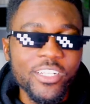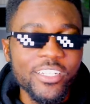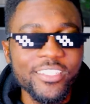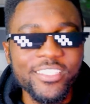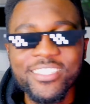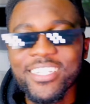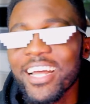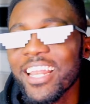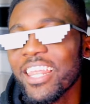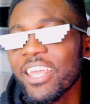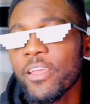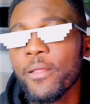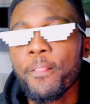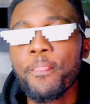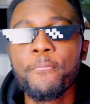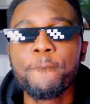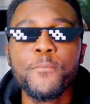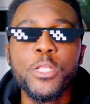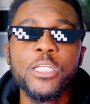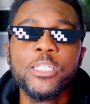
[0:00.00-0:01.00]
and Charlie,
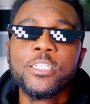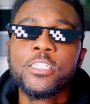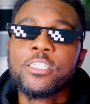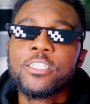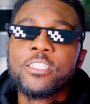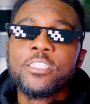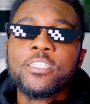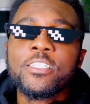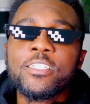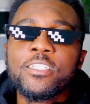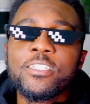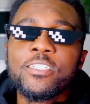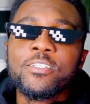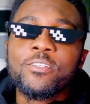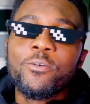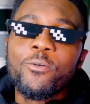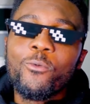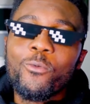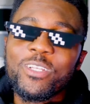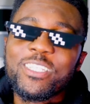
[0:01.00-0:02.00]

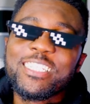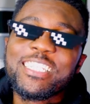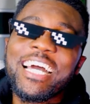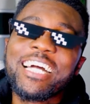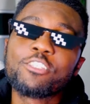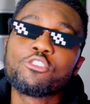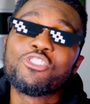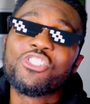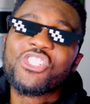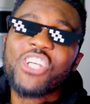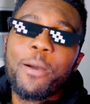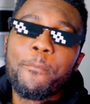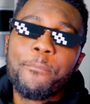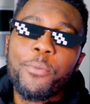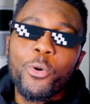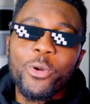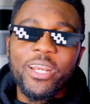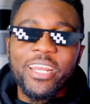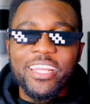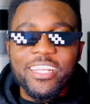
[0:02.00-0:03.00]
we just had to
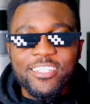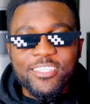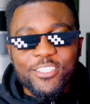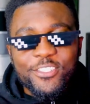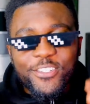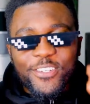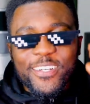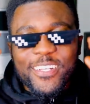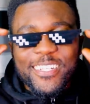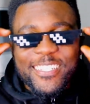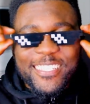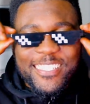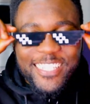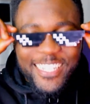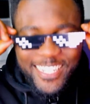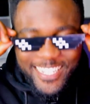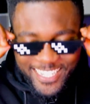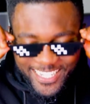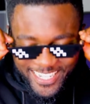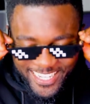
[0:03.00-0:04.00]
jump on it, you
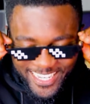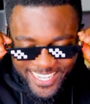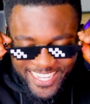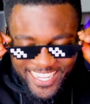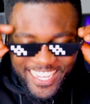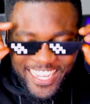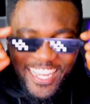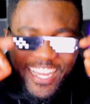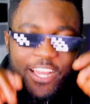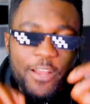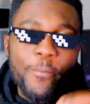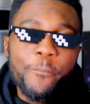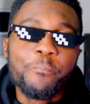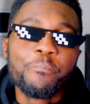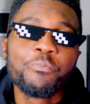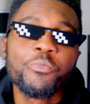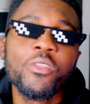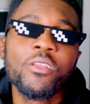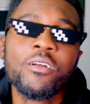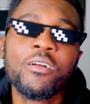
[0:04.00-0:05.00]
understand? Yeah.
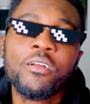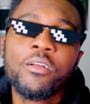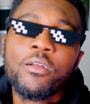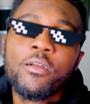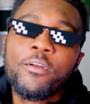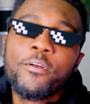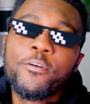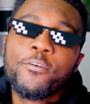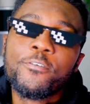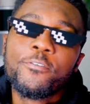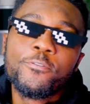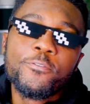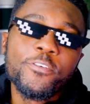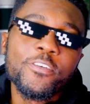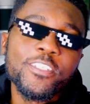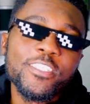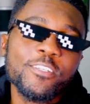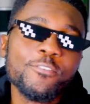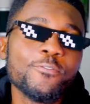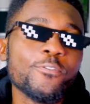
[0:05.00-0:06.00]

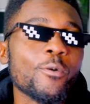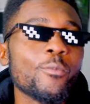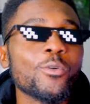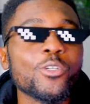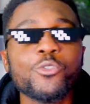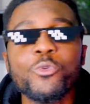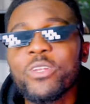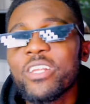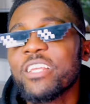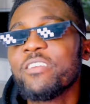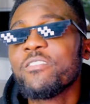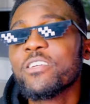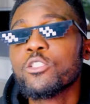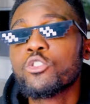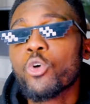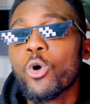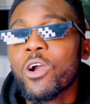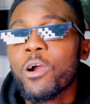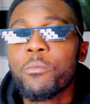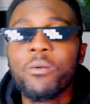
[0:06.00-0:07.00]
First and foremost, we didn't even
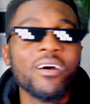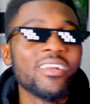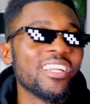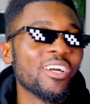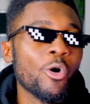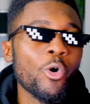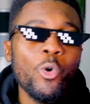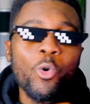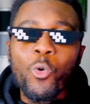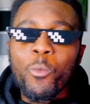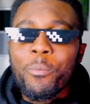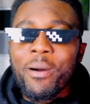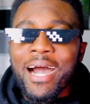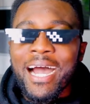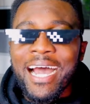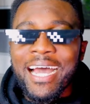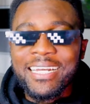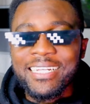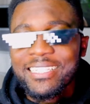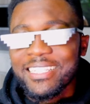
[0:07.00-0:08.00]
talk about the whole
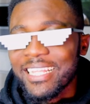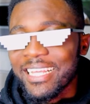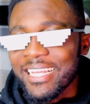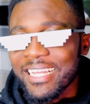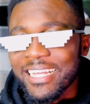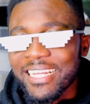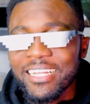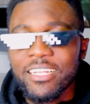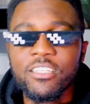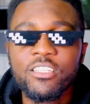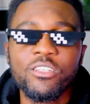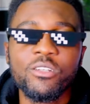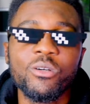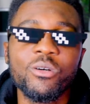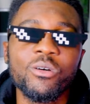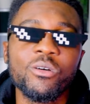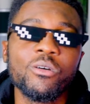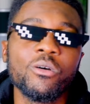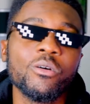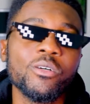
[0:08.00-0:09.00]
part thing, you
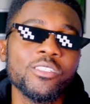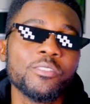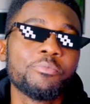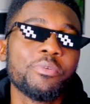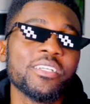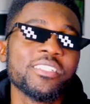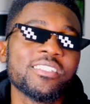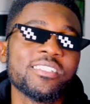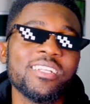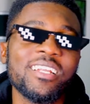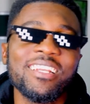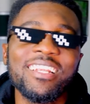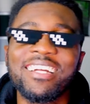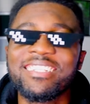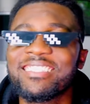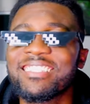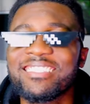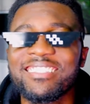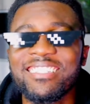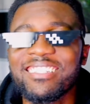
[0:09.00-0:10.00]
know, because personally, I
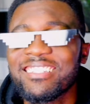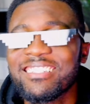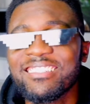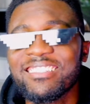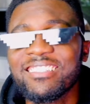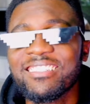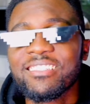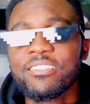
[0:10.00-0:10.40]
just didn't,